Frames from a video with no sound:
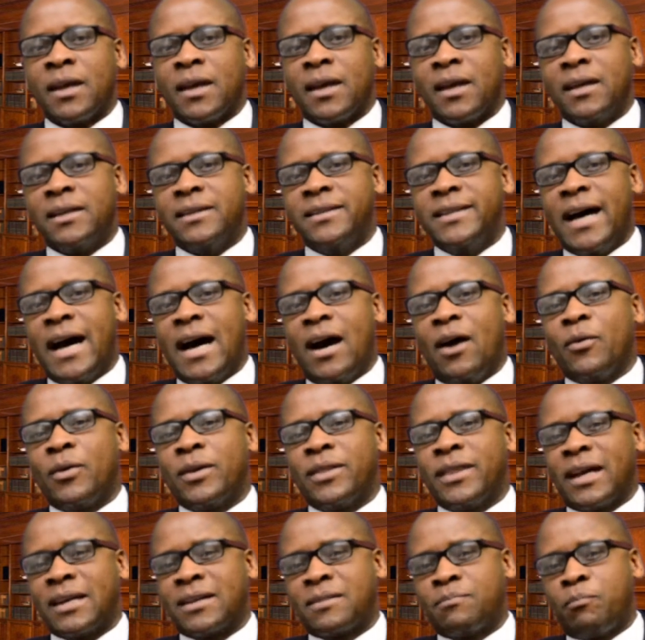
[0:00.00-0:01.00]
And now
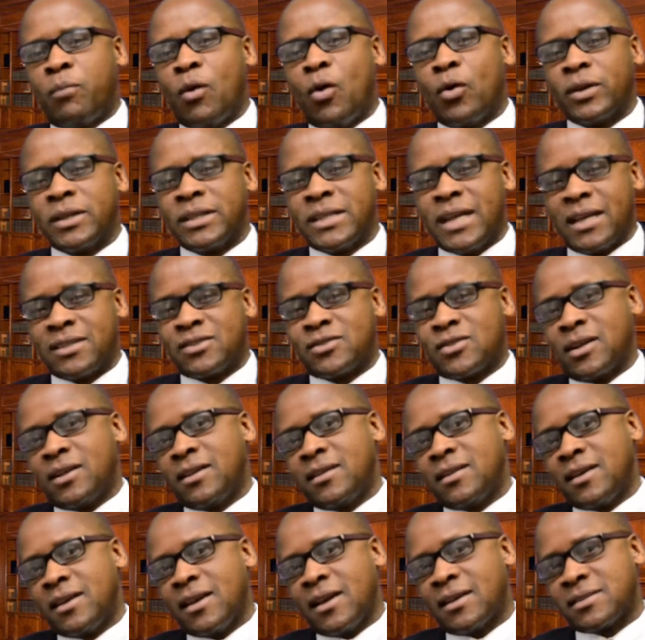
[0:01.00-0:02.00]
at that point,
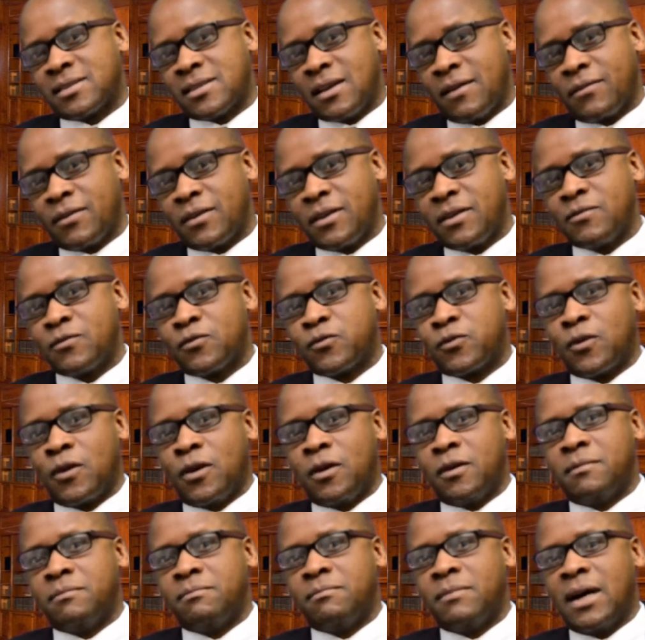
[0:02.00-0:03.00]
actually, they are suffering
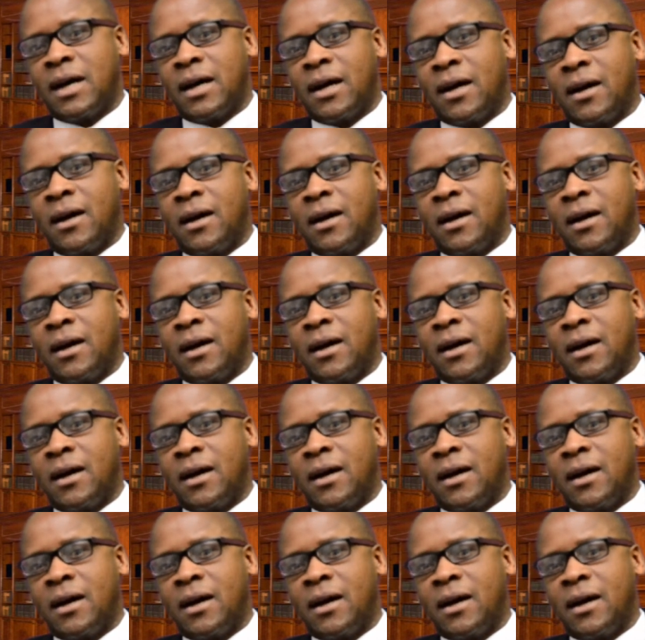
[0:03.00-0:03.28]
from